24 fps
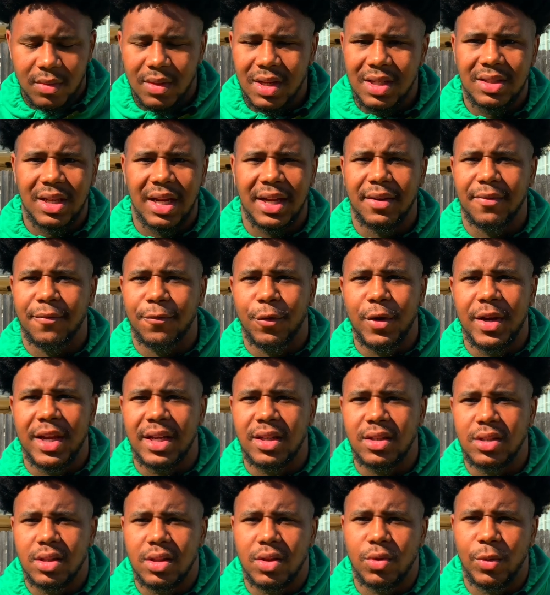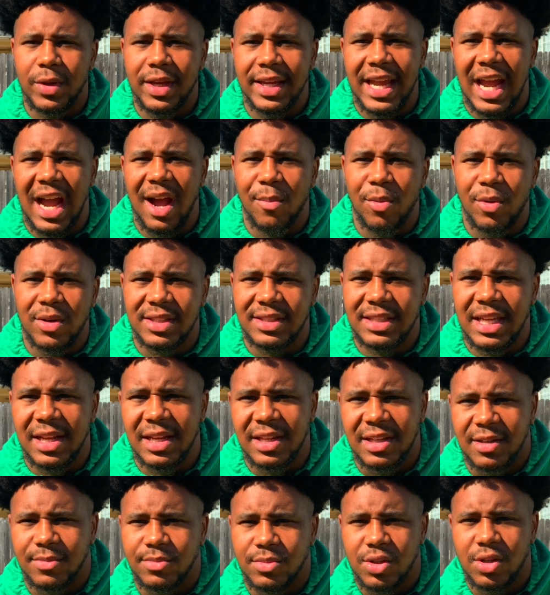It's like freaking 3 Cowboy
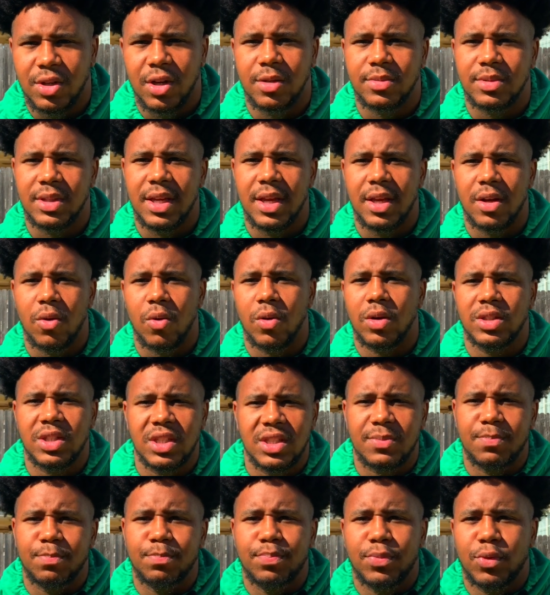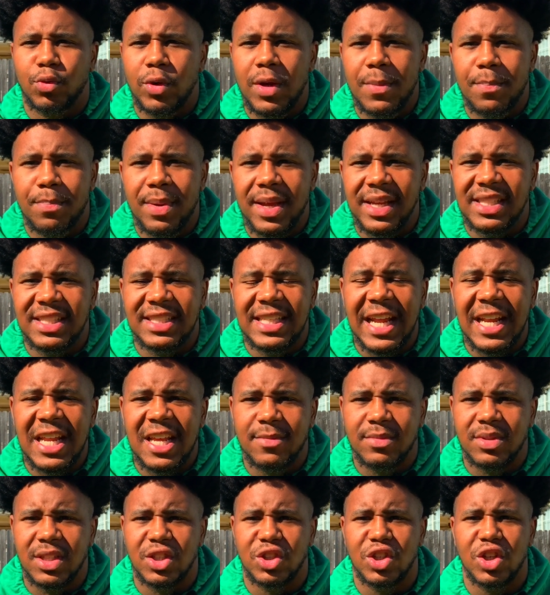stadiums, you know what I'm saying? Or just 3 big
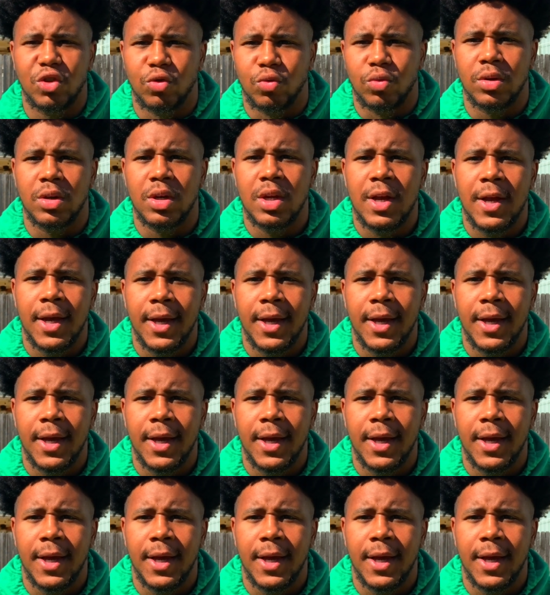stadiums in general.